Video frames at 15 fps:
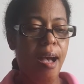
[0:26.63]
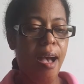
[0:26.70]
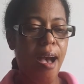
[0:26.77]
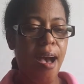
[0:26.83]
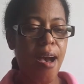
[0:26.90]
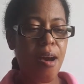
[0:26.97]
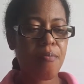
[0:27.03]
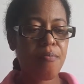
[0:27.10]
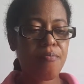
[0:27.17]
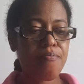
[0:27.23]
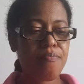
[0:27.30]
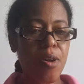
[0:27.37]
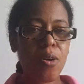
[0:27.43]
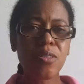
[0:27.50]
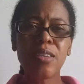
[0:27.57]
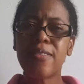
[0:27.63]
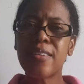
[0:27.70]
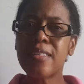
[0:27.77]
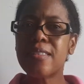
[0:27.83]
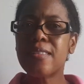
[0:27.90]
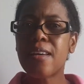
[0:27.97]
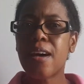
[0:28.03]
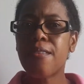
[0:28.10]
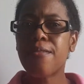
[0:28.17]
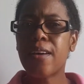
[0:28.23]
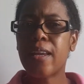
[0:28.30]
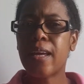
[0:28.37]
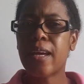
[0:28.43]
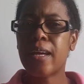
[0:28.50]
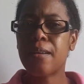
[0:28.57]
Most of the stuff,
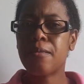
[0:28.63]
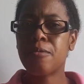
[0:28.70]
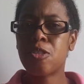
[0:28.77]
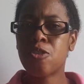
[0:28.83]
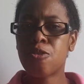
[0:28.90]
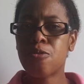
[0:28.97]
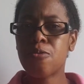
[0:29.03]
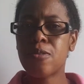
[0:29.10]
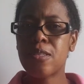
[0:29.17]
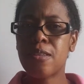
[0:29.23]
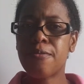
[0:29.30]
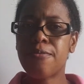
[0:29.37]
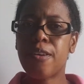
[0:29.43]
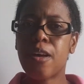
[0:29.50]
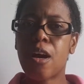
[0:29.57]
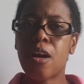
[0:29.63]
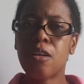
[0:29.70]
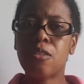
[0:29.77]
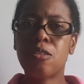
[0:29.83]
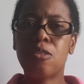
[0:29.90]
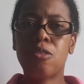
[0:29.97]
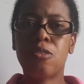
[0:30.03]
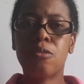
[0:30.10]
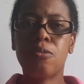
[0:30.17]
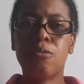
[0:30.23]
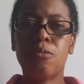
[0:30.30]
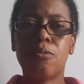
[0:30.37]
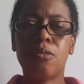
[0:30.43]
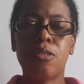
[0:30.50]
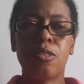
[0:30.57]
and I choose the vlog
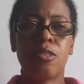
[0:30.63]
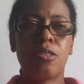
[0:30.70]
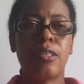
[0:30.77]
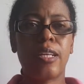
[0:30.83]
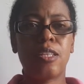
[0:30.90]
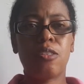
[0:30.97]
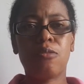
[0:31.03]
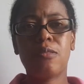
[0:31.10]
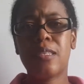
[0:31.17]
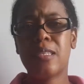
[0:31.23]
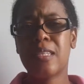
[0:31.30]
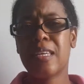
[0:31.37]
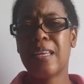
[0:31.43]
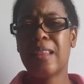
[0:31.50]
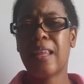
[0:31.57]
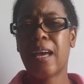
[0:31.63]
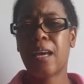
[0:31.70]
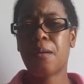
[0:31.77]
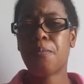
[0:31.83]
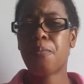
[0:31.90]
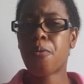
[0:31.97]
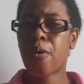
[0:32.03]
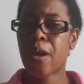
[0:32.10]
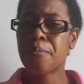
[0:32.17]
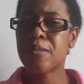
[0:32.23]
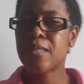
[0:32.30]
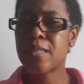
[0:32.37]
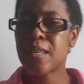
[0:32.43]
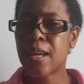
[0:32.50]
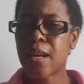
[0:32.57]
to let you see like
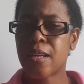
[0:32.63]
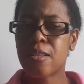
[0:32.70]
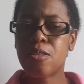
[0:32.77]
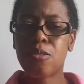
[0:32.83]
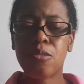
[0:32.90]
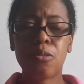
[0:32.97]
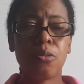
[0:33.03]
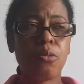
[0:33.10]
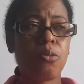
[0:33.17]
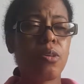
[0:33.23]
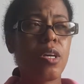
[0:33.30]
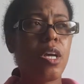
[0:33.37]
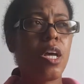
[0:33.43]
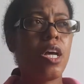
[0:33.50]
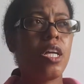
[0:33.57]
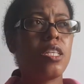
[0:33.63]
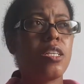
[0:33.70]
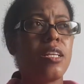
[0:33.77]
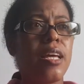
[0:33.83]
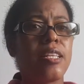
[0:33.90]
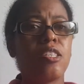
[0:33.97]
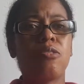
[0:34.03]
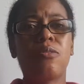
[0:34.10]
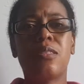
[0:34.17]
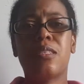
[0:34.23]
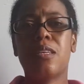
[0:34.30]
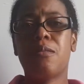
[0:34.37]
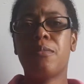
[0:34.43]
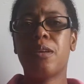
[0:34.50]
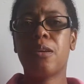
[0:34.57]
preps that I do, to let you
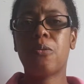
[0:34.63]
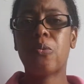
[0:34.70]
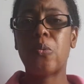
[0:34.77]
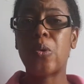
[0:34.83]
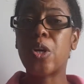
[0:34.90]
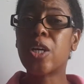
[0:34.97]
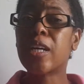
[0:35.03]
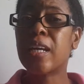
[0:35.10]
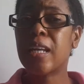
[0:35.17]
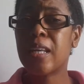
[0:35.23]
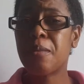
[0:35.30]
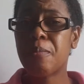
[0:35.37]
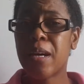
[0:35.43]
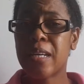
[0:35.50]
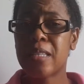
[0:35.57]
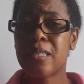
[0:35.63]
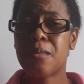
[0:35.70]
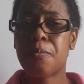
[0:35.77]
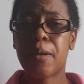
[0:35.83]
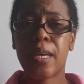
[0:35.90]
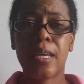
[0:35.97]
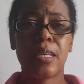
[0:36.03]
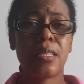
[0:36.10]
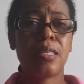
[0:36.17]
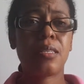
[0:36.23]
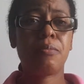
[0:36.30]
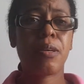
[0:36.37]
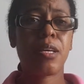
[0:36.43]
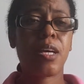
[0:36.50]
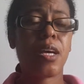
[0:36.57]
see me working in my space,
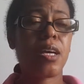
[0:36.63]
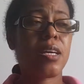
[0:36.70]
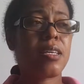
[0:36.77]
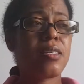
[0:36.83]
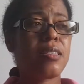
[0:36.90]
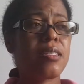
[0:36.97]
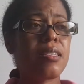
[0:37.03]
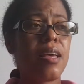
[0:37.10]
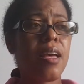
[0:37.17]
because